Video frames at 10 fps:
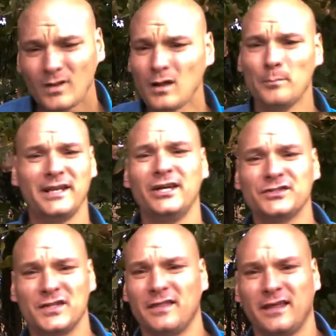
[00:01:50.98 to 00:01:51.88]
But here's
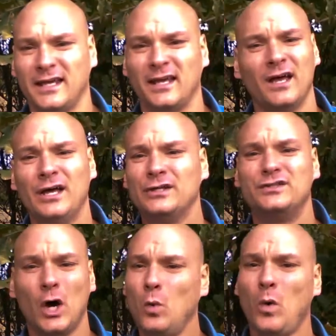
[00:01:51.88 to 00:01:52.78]
the thing.
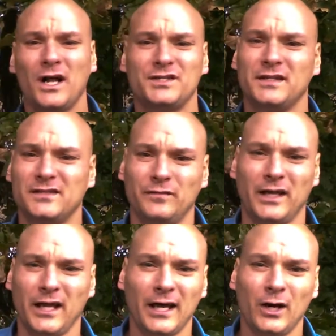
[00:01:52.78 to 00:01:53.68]
Don't watch this
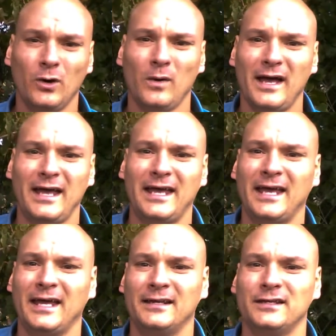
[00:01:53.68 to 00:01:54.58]
video
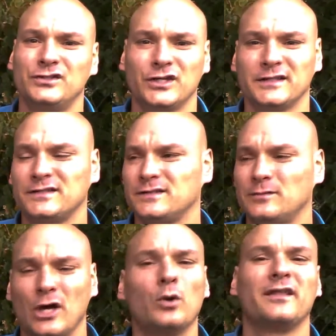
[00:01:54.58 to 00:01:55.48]
and just
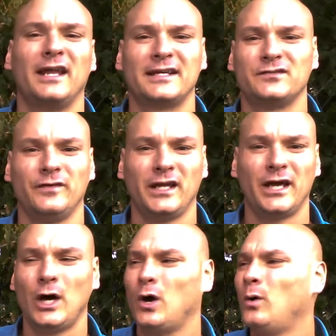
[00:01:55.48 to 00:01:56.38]
go to the next
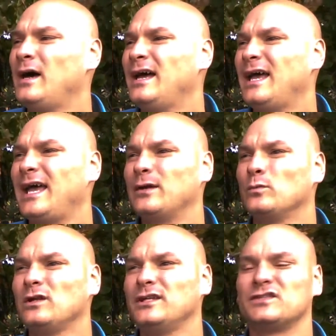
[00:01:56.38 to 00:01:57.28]
video and
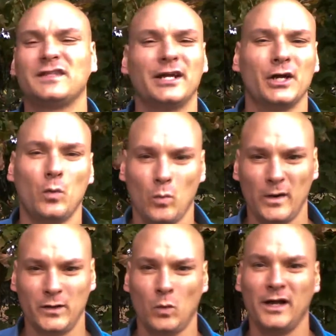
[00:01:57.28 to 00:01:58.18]
really just let it go
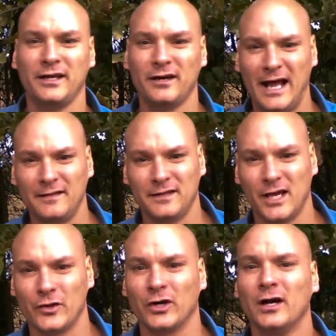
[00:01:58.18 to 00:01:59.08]
in one ear and out the
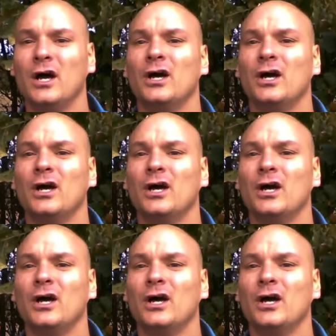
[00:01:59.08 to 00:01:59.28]
other.